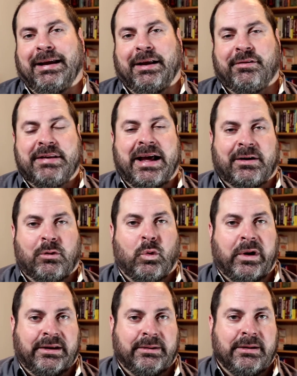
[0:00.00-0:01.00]
it's not
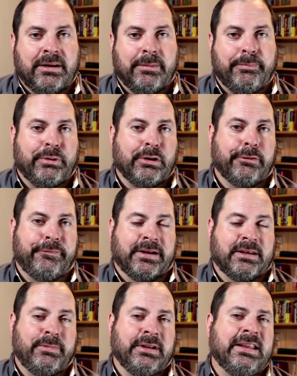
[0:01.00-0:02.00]
quite
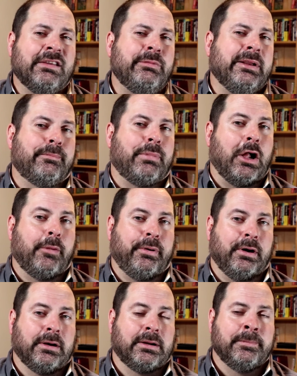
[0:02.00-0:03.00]
perfect, but it gives me a
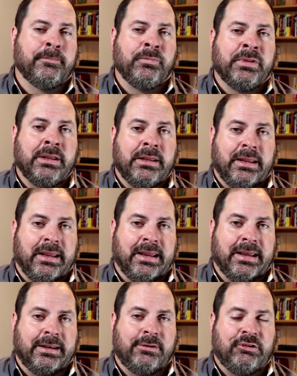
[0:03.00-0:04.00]
ballpark.
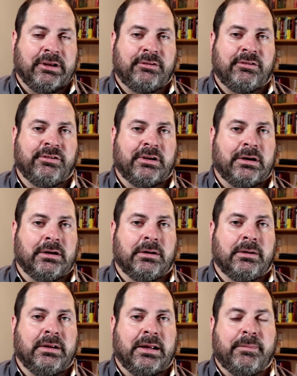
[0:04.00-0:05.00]
And chances
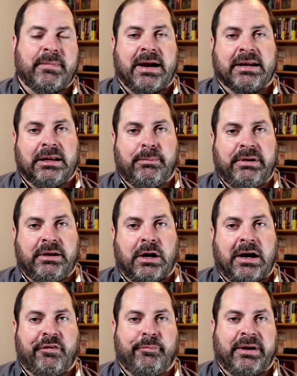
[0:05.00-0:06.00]
are I'm not going to be
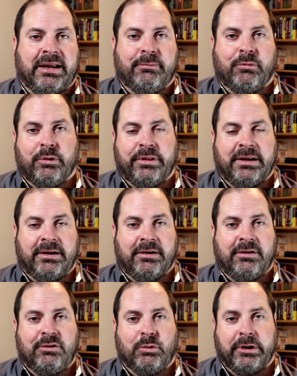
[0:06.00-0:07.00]
off by more
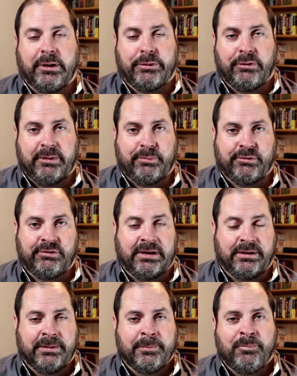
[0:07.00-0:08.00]
than 20 or
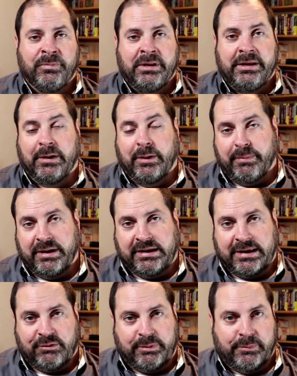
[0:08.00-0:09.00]
30%. I might
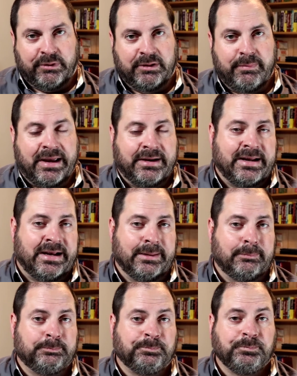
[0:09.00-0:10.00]
catch people on a bad
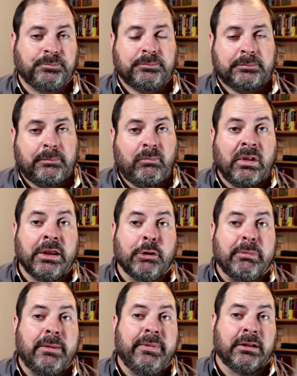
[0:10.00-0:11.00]
time, and
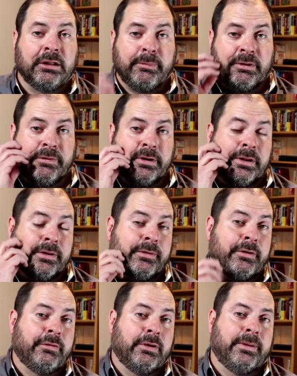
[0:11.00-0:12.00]
there may be a little bit
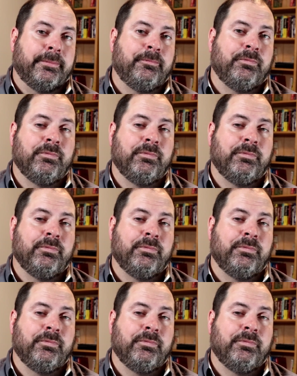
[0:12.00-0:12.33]
of a